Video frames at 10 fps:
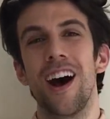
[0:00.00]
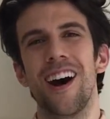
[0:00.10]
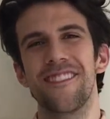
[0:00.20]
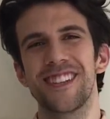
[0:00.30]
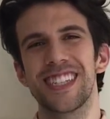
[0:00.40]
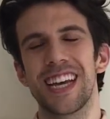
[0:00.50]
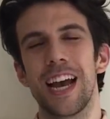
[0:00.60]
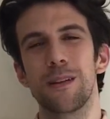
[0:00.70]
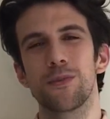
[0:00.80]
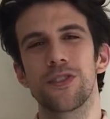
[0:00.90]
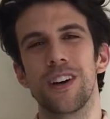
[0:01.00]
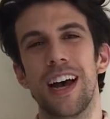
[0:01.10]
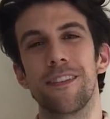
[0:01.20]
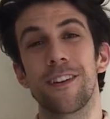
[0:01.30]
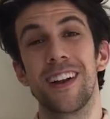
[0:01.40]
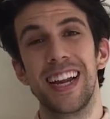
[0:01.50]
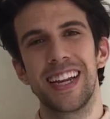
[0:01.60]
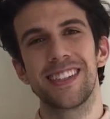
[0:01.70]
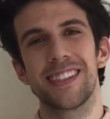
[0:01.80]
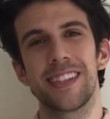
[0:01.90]
oftentimes she'll have her
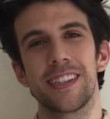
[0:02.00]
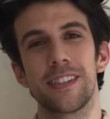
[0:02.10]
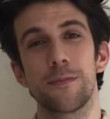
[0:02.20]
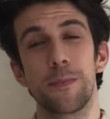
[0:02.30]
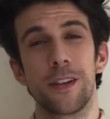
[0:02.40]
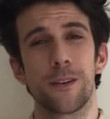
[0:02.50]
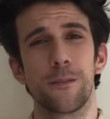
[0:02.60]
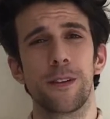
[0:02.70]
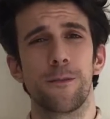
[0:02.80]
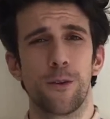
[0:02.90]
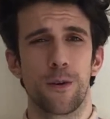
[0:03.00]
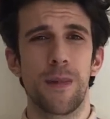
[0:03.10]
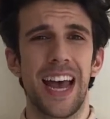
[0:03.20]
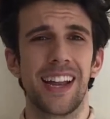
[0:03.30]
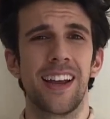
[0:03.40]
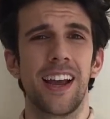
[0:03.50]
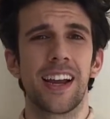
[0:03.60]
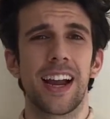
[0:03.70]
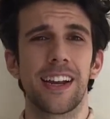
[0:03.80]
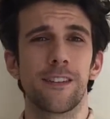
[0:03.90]
hands in this pyramid format,
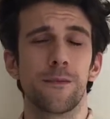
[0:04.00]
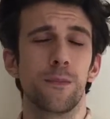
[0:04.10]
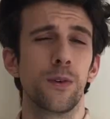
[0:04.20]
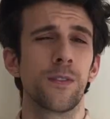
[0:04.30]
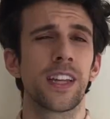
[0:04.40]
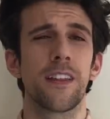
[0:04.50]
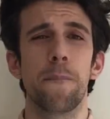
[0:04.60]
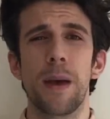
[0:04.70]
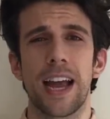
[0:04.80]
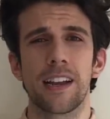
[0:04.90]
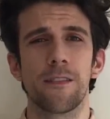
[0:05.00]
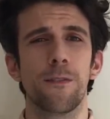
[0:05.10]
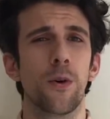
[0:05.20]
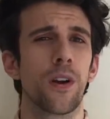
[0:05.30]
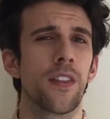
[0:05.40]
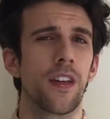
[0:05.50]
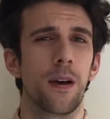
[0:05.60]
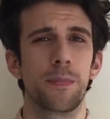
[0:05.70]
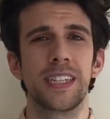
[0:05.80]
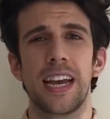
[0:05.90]
kind of moving them back and forth,
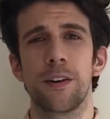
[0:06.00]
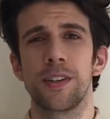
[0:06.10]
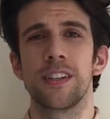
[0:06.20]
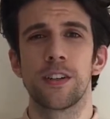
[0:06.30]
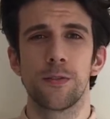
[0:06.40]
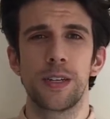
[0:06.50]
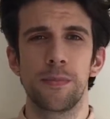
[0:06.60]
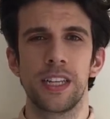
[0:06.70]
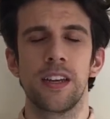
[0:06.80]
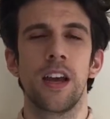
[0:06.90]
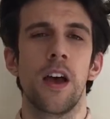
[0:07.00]
up and down in agreement.